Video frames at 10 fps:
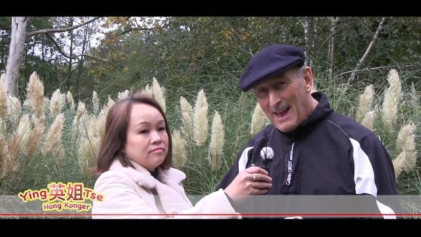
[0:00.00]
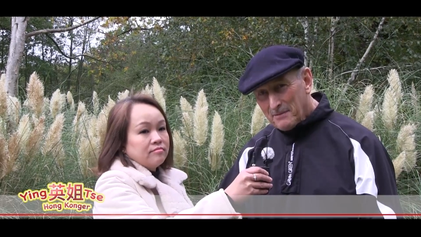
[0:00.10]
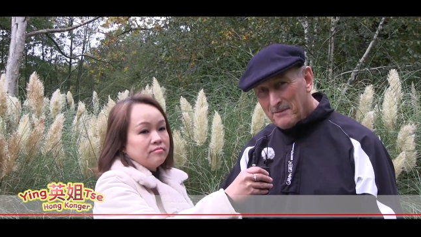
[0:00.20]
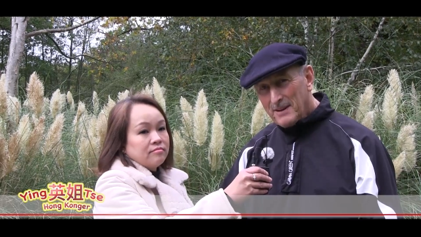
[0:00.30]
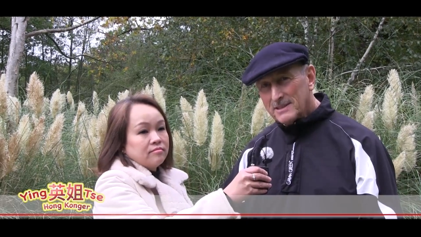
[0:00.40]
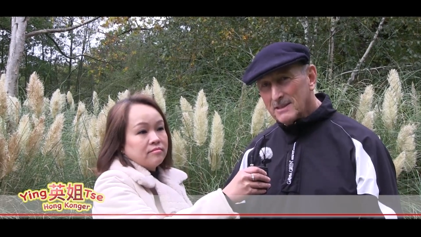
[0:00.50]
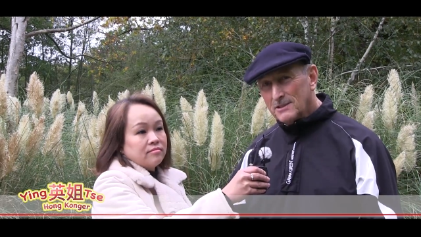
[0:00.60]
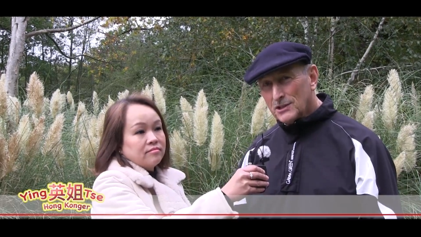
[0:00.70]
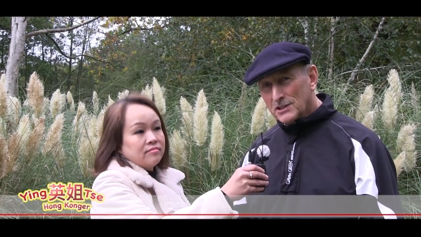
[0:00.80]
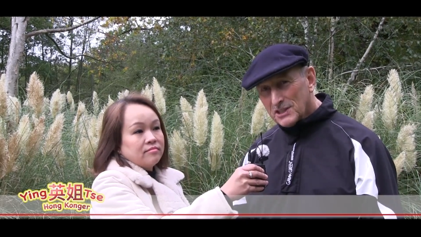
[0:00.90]

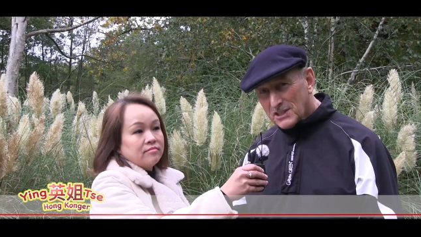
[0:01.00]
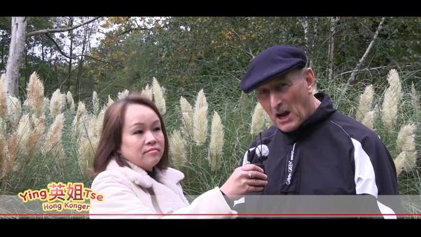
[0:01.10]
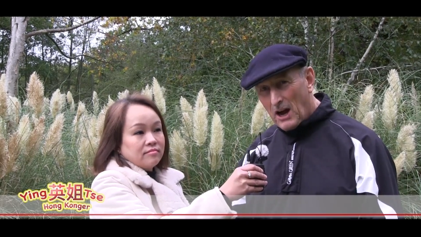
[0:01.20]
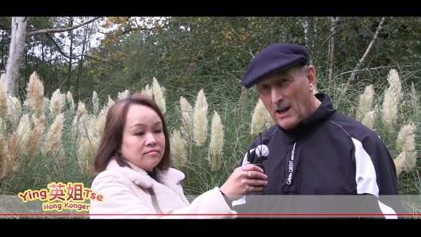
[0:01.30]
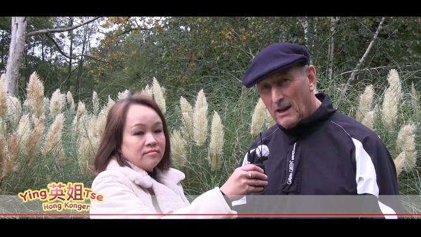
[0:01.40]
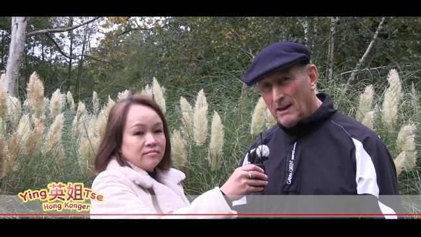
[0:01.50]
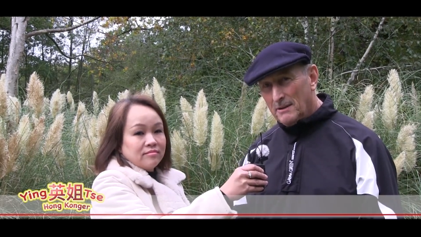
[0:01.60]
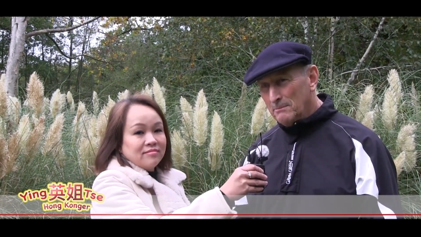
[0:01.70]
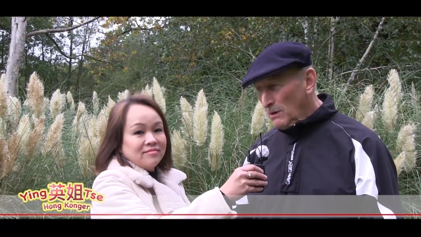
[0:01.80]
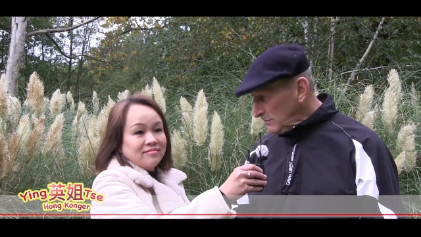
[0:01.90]
Speaker 1: effervescence and style
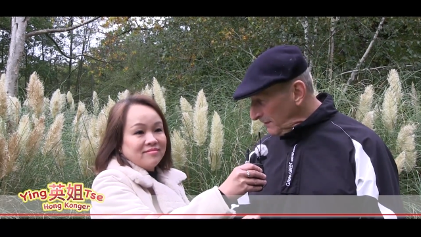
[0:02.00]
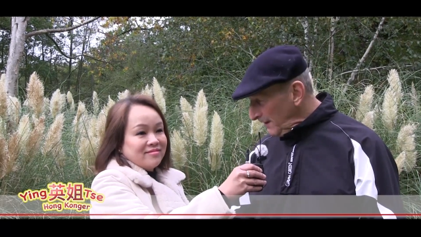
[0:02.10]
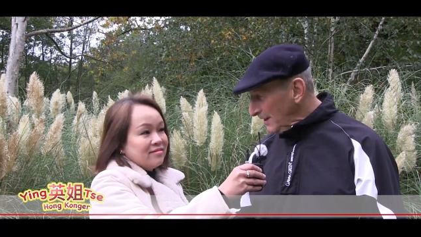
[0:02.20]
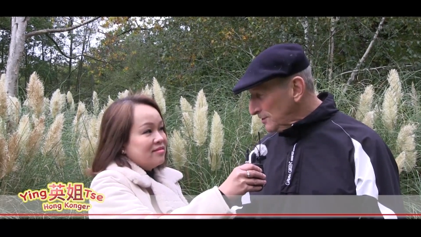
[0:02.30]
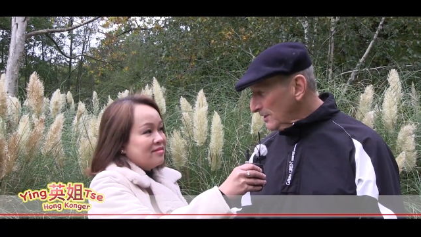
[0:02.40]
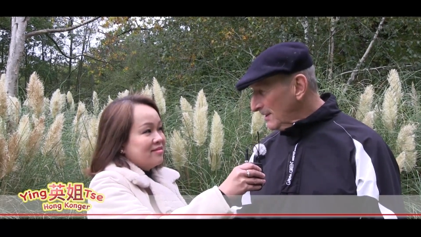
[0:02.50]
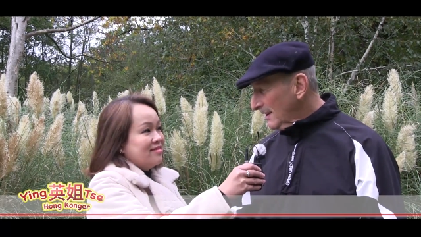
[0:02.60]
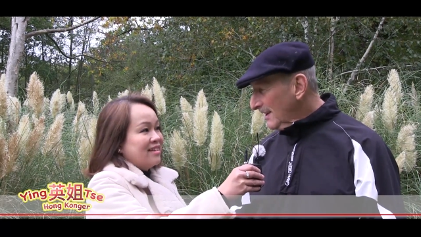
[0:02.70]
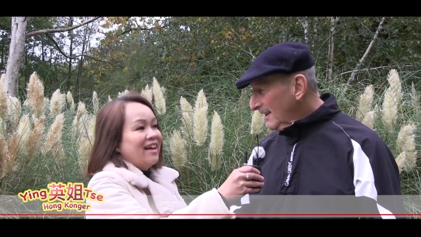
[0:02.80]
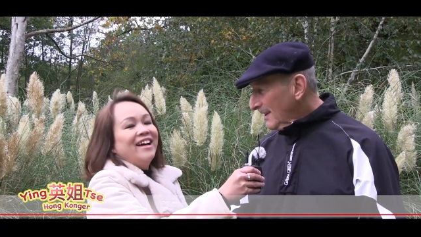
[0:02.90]
and motivation
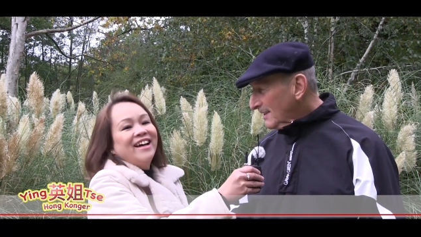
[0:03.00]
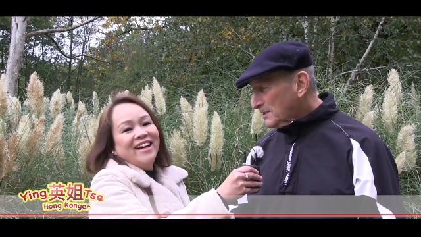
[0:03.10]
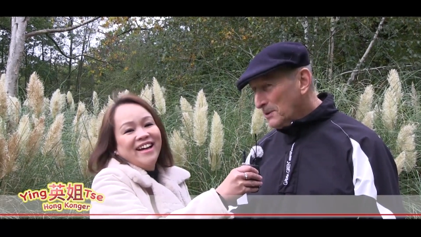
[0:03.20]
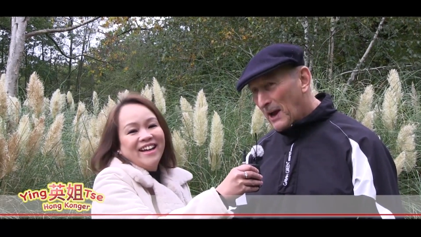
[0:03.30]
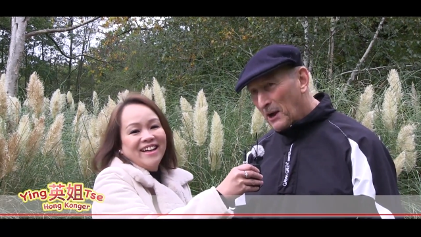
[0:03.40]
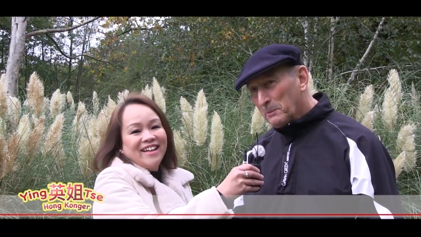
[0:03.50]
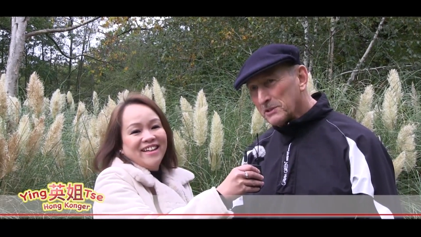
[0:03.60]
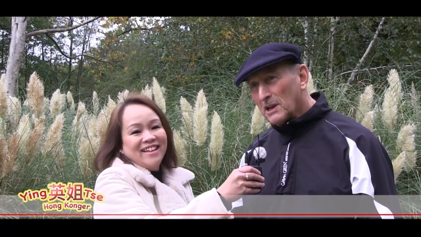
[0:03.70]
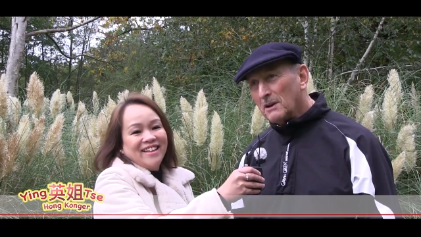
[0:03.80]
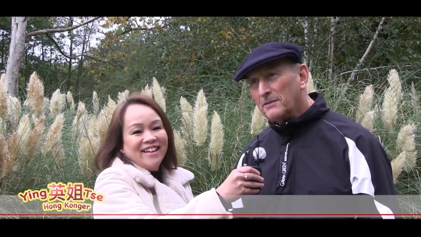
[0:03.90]
to help
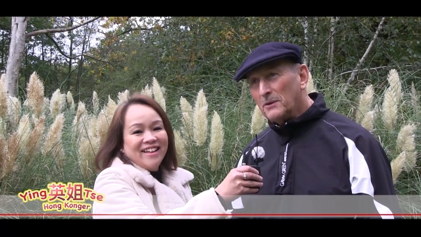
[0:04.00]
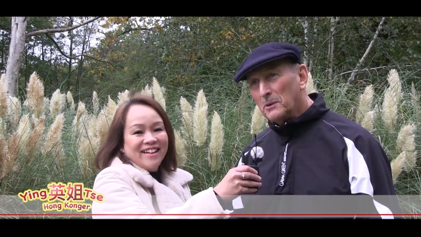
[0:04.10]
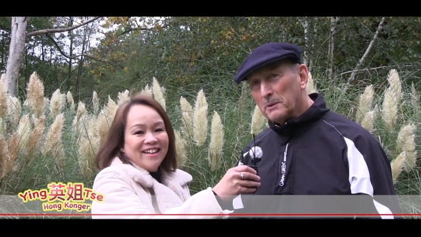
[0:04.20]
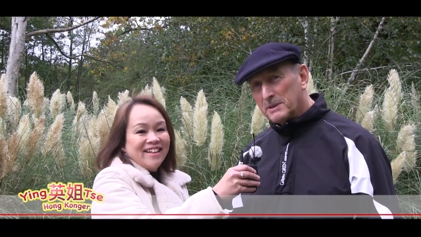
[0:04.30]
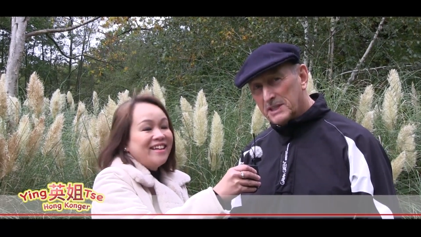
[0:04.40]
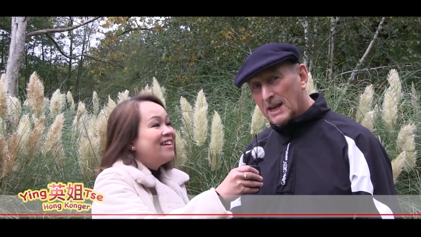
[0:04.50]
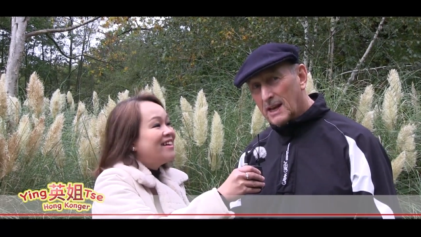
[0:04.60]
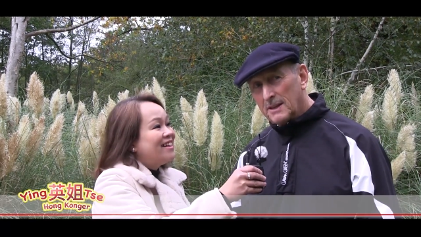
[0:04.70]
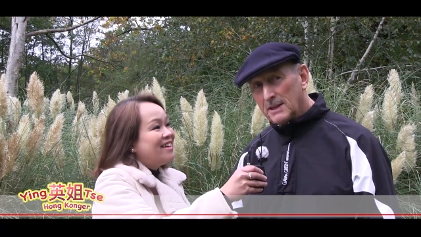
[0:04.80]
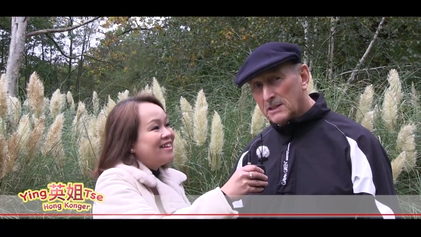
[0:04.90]
us go forward,
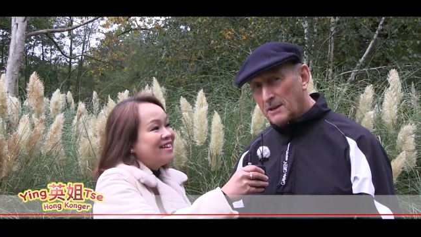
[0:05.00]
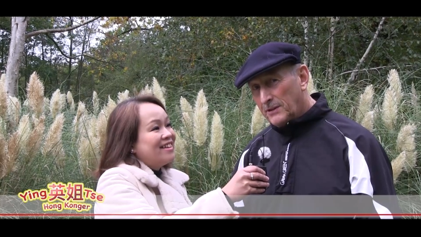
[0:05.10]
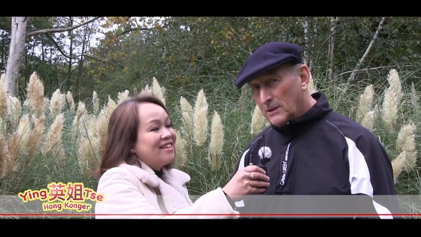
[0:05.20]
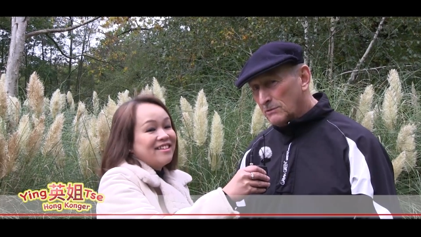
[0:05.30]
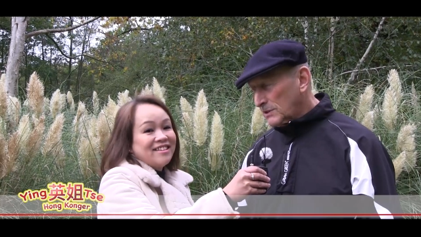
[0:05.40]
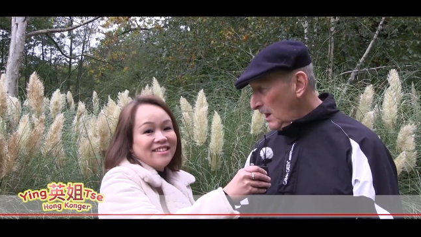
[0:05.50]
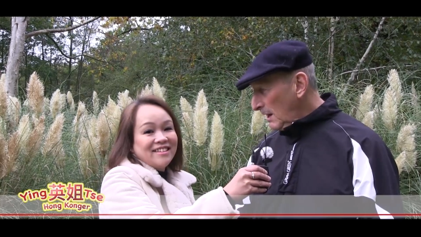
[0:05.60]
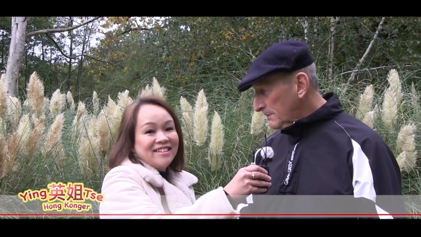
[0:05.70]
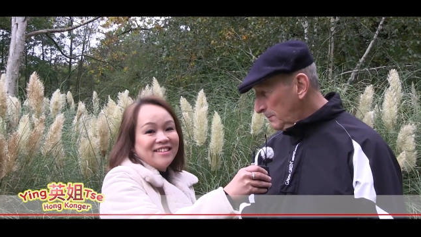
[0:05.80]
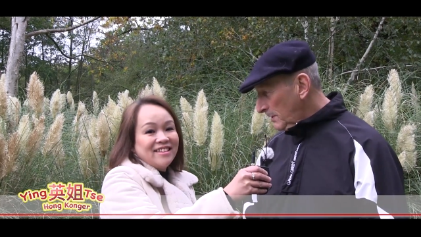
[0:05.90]
particularly in these difficult
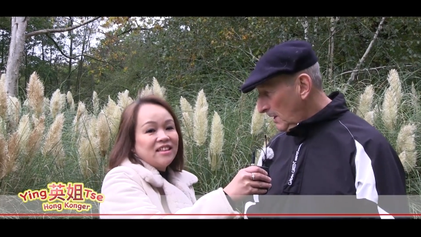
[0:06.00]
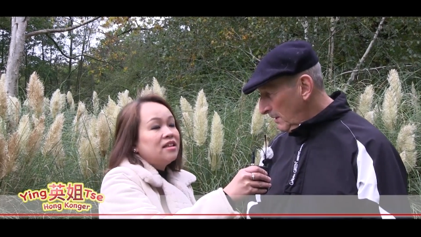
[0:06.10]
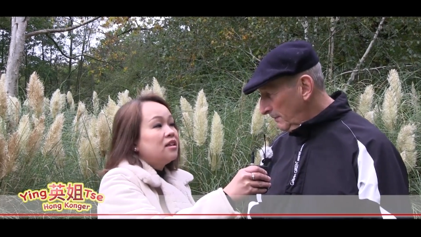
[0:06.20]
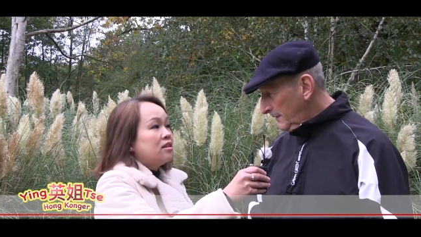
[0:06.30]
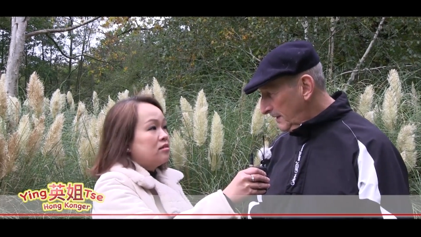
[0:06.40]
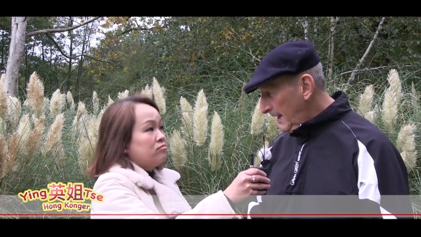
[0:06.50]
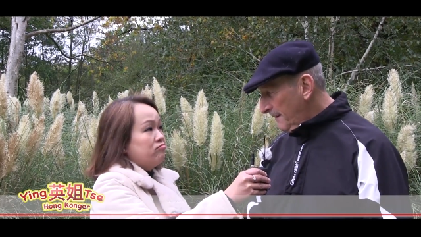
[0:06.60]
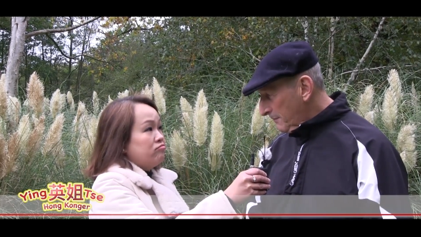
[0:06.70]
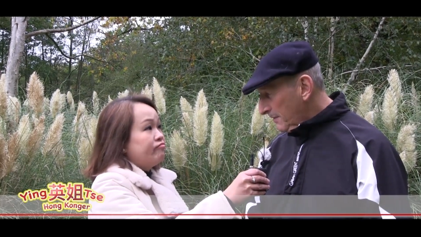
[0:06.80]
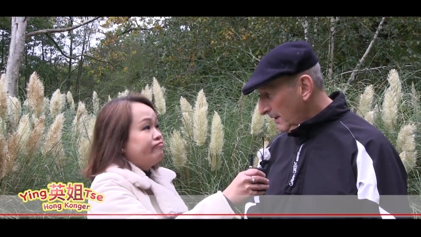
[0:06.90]
times with COVID and
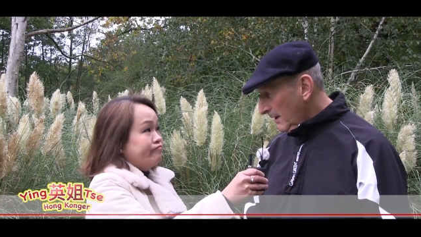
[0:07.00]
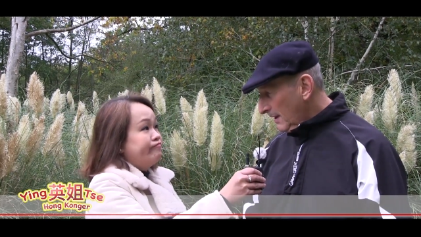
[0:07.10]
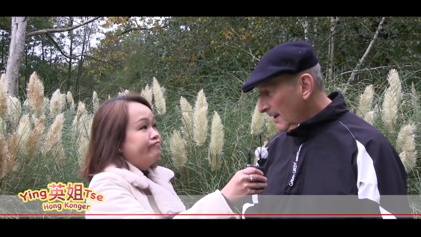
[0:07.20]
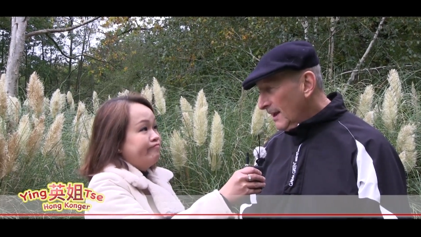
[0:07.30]
everything.